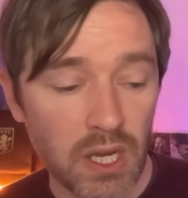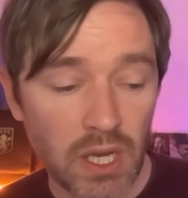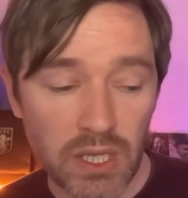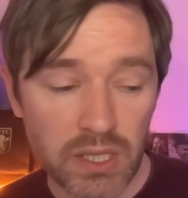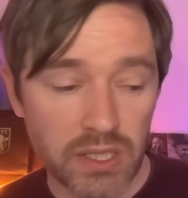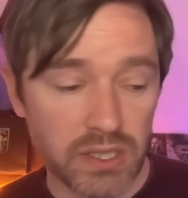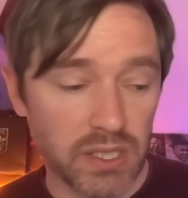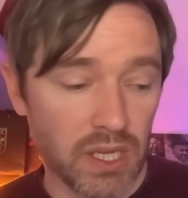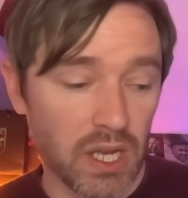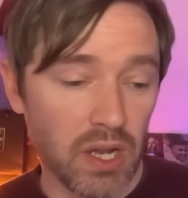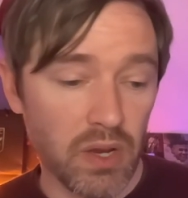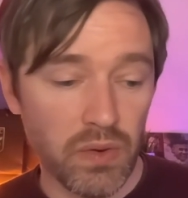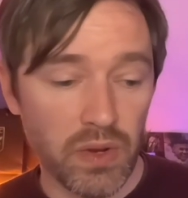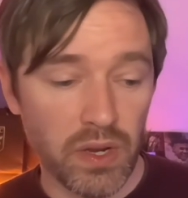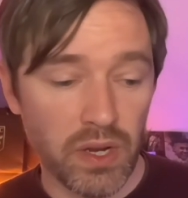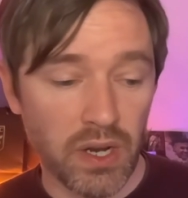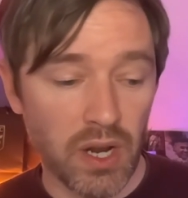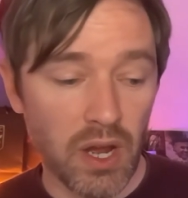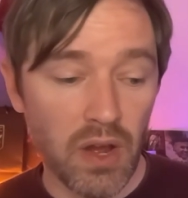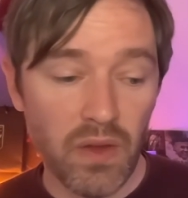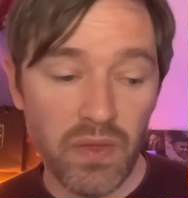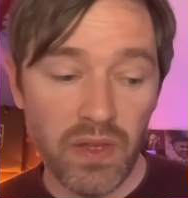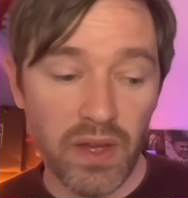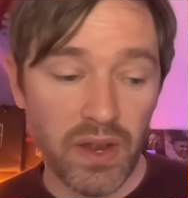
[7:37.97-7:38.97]
So
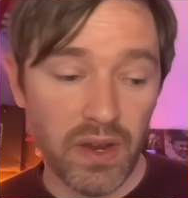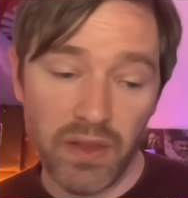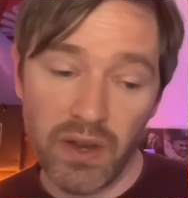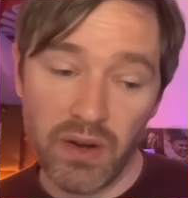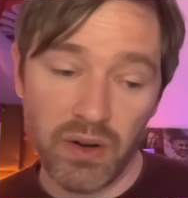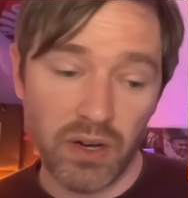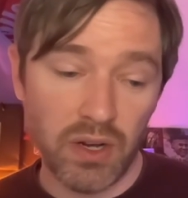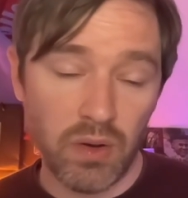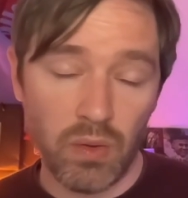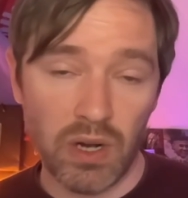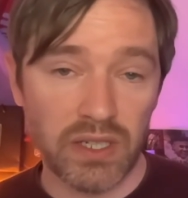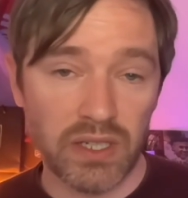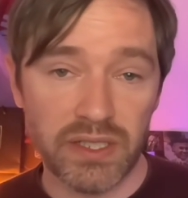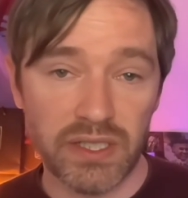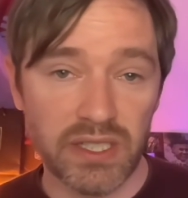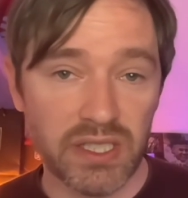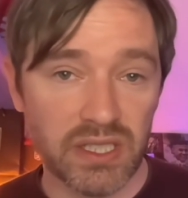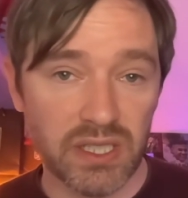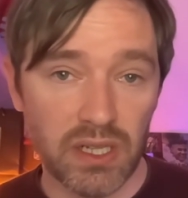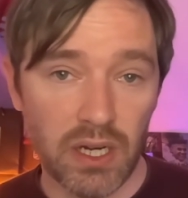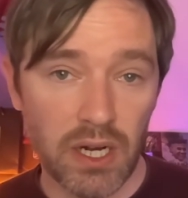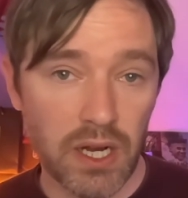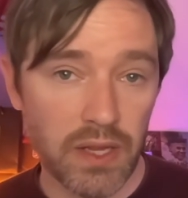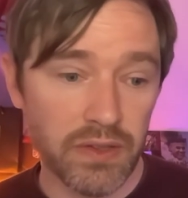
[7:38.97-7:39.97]
they're a quality
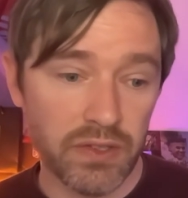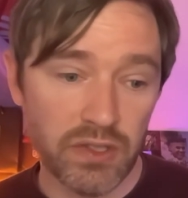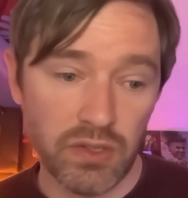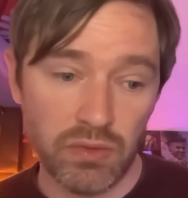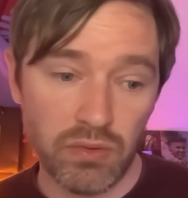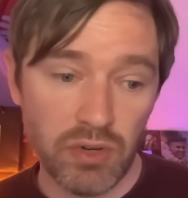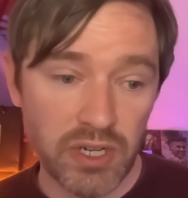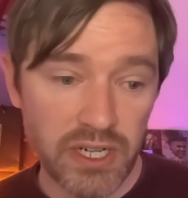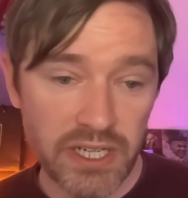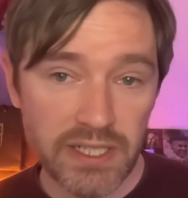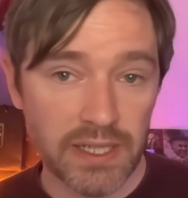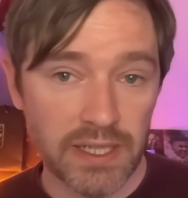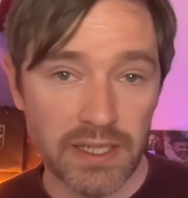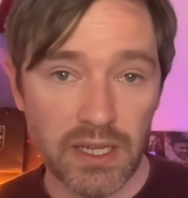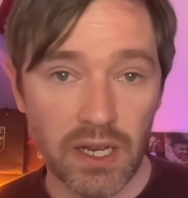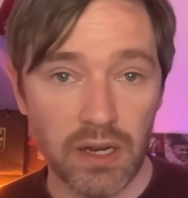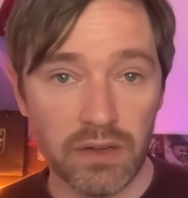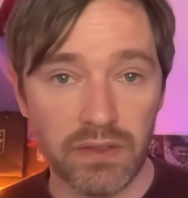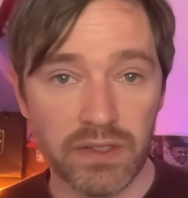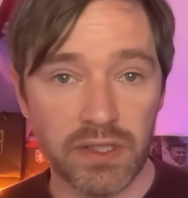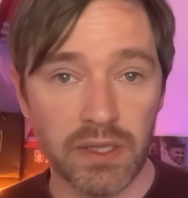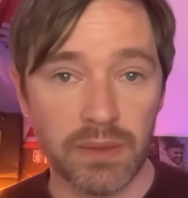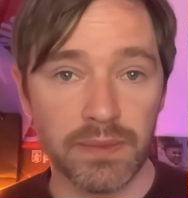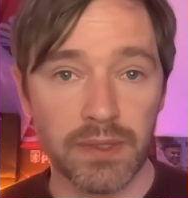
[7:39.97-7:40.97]
side. There's a reason they
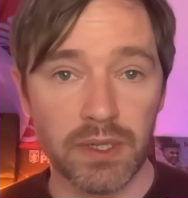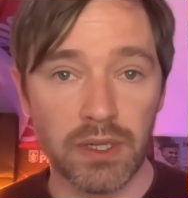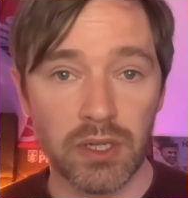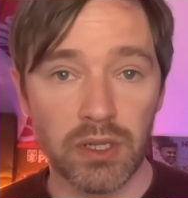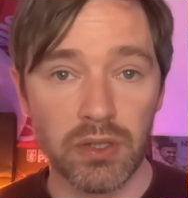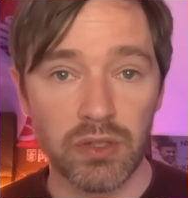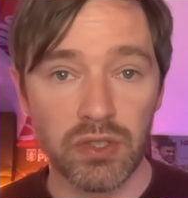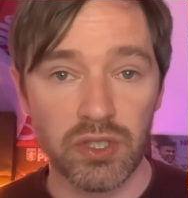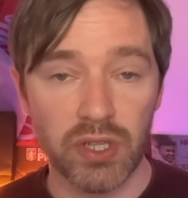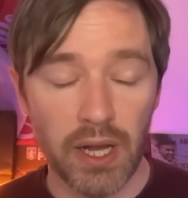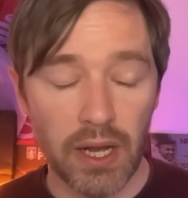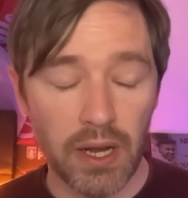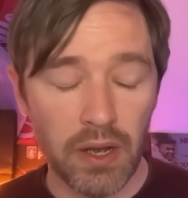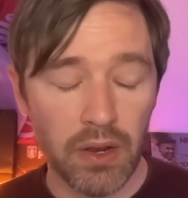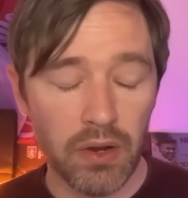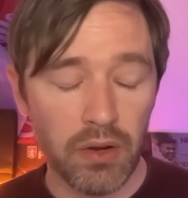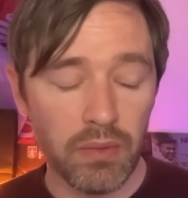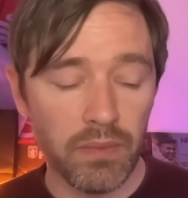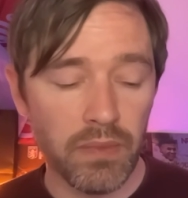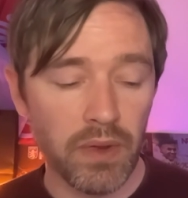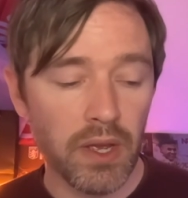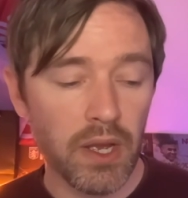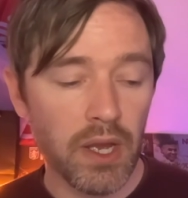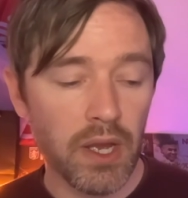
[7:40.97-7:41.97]
don't seem to lose at home.